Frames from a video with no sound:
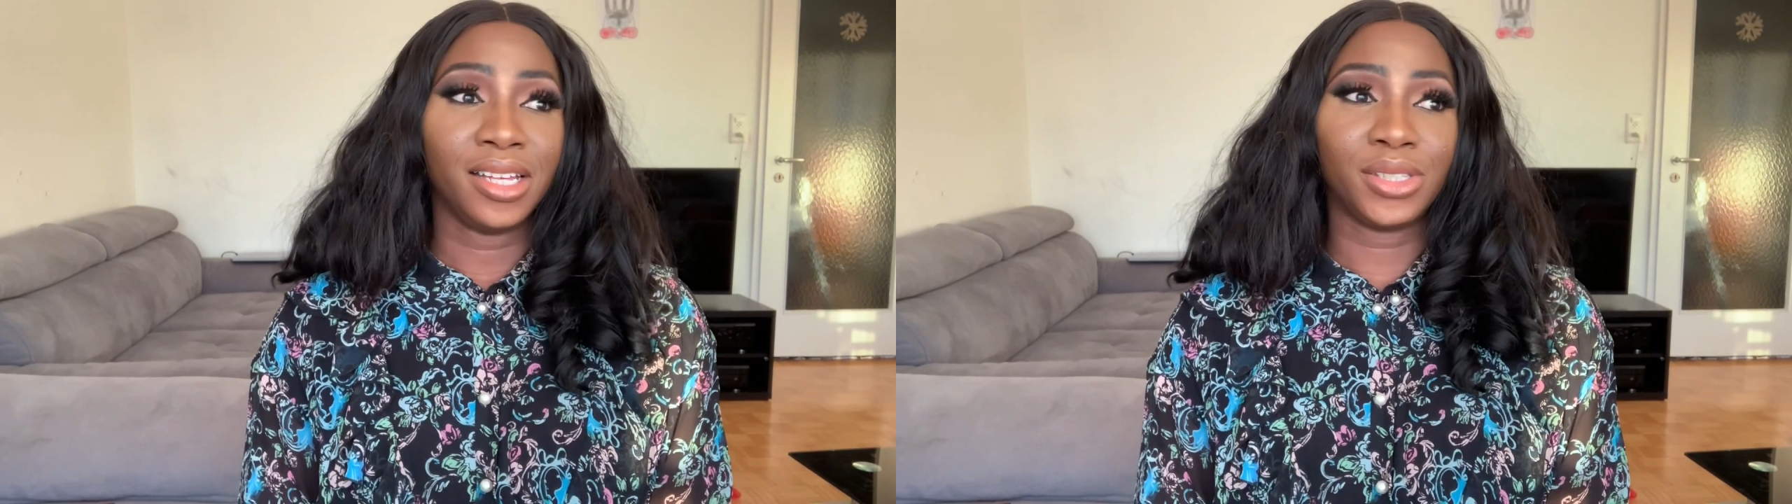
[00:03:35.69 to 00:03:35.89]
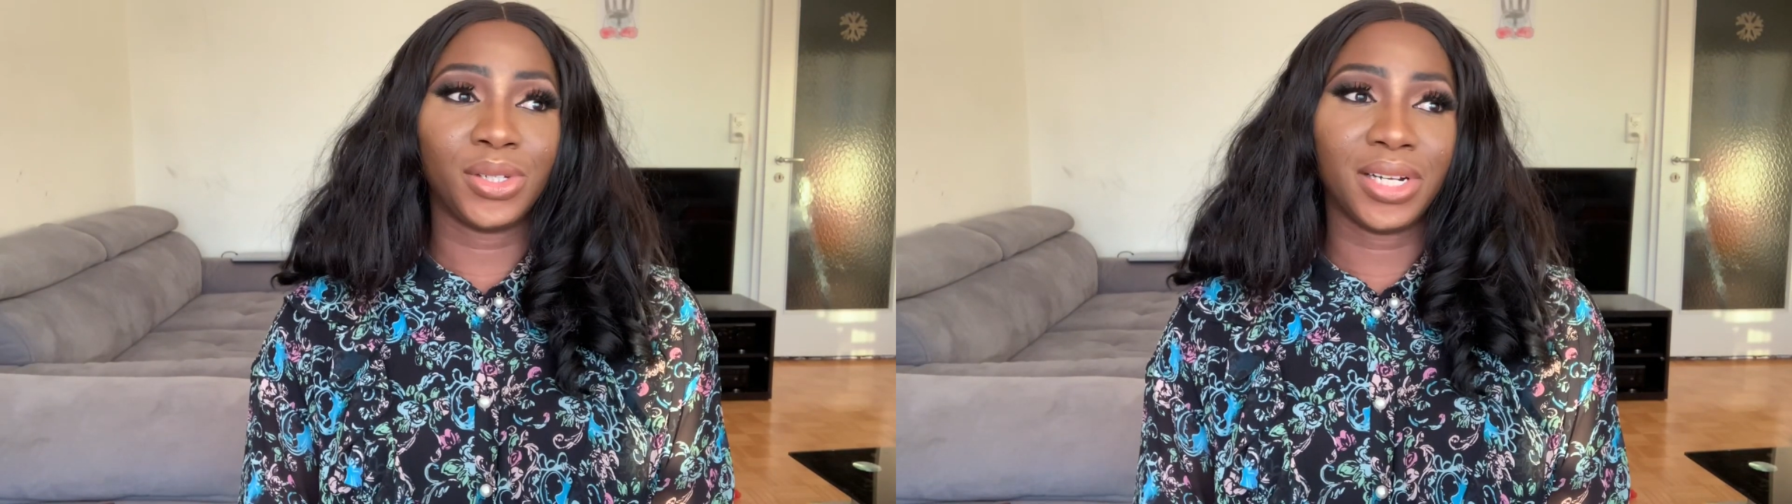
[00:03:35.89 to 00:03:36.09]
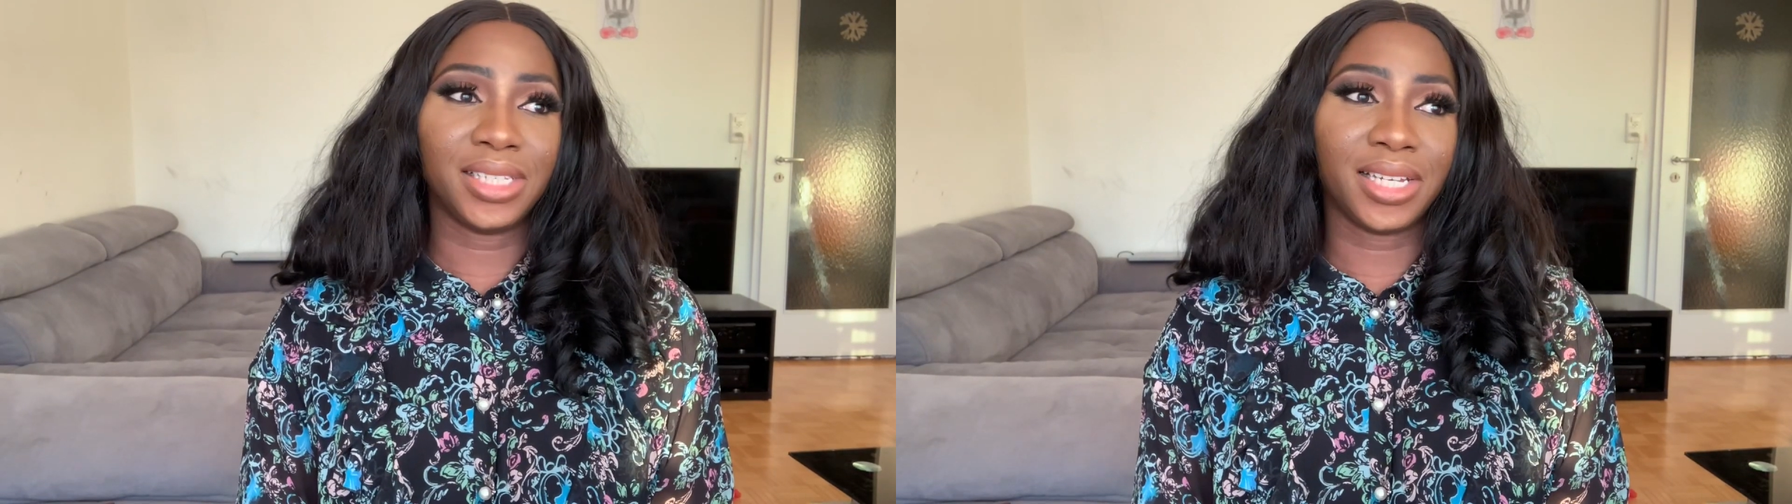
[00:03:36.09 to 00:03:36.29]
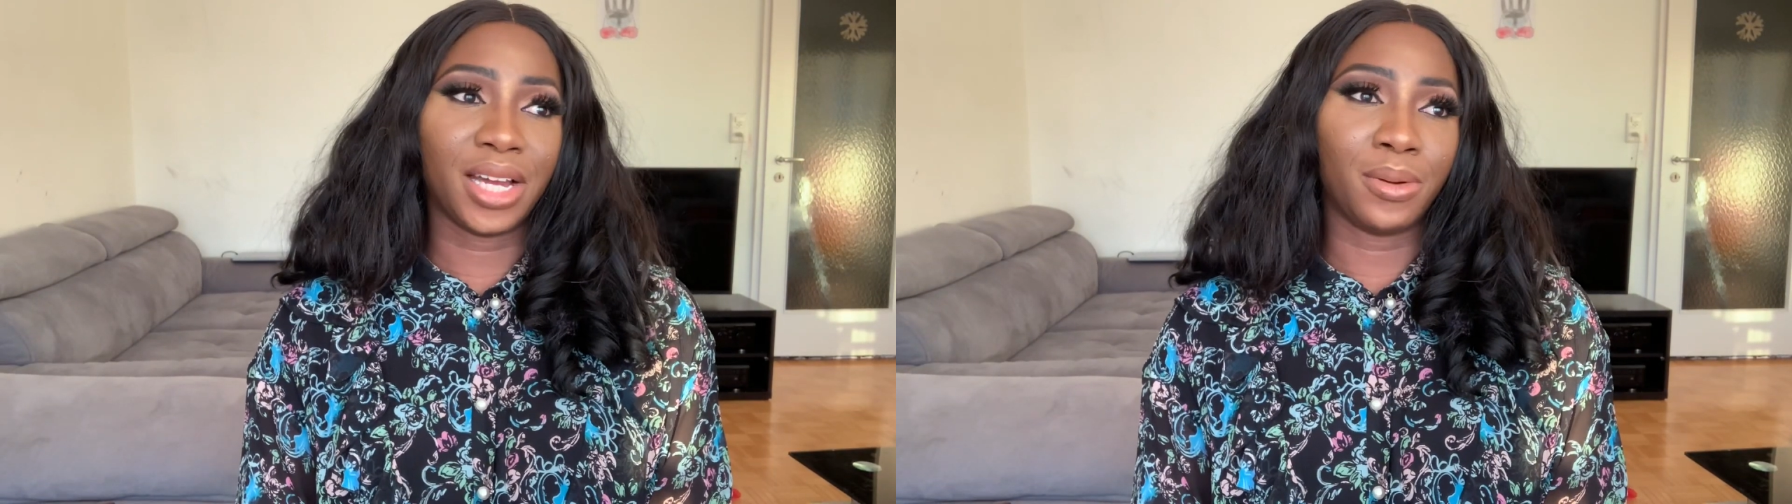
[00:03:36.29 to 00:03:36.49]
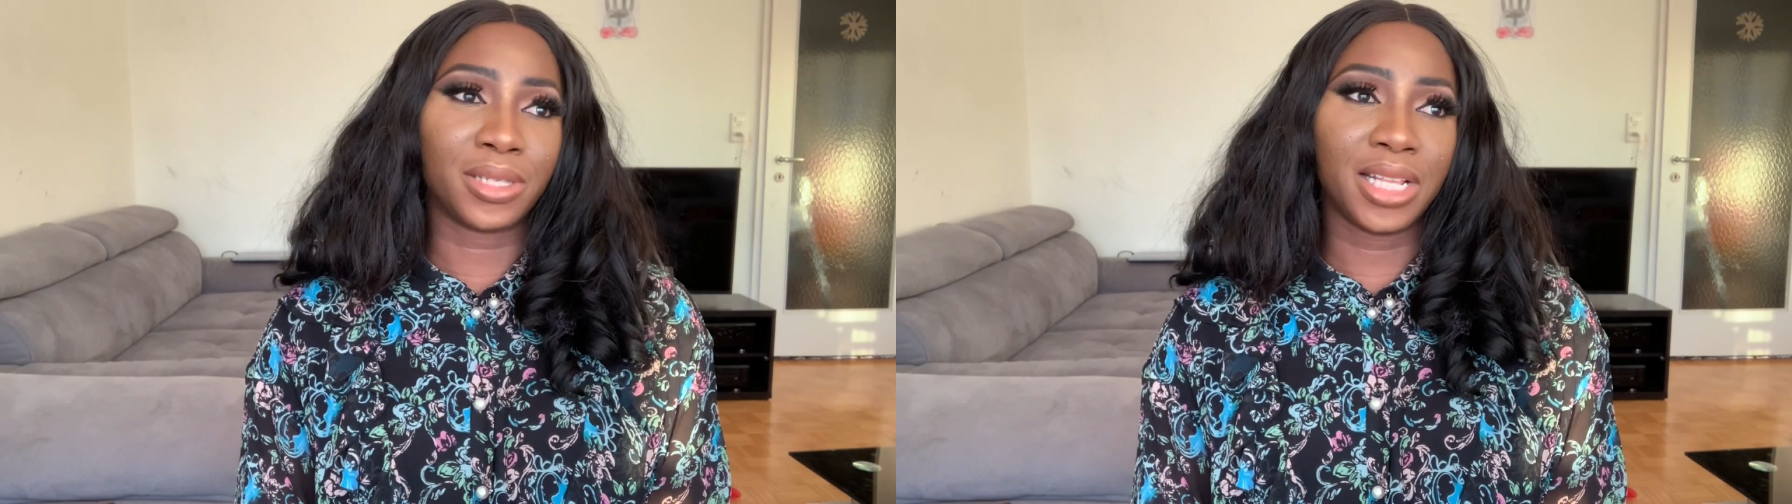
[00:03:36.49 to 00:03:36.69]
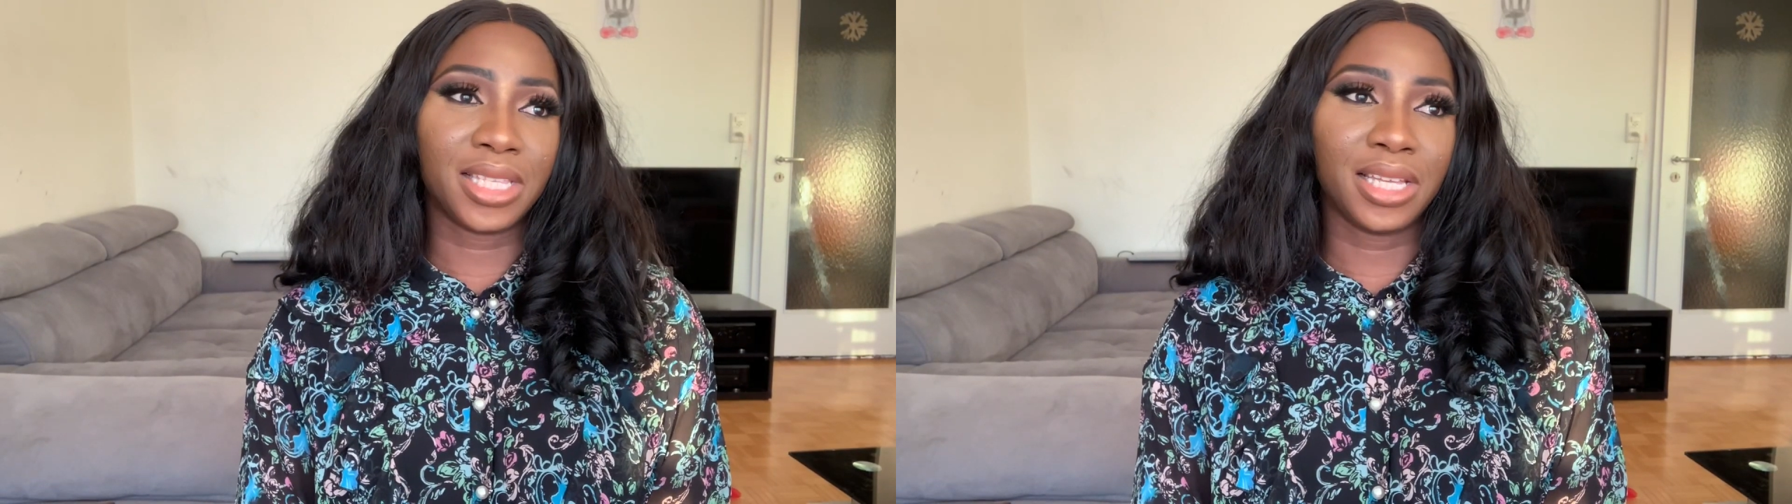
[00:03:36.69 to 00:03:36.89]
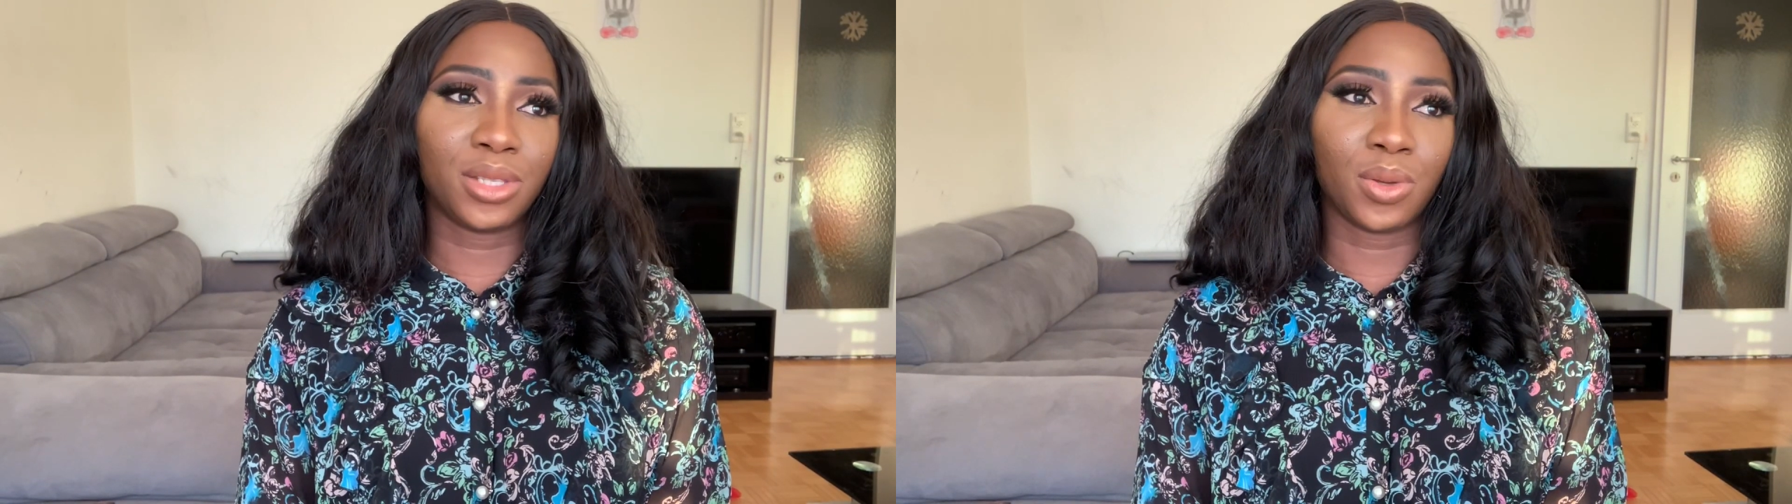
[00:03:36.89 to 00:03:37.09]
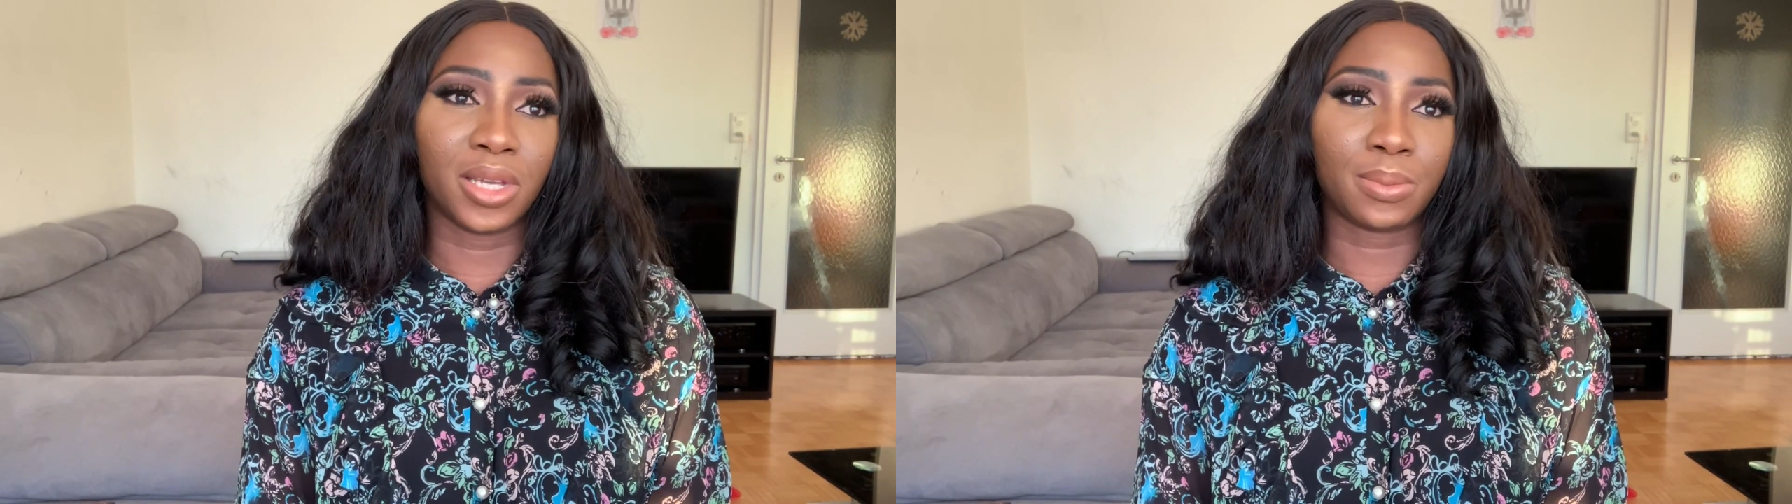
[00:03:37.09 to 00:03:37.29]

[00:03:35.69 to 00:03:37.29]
The other day I was listening to a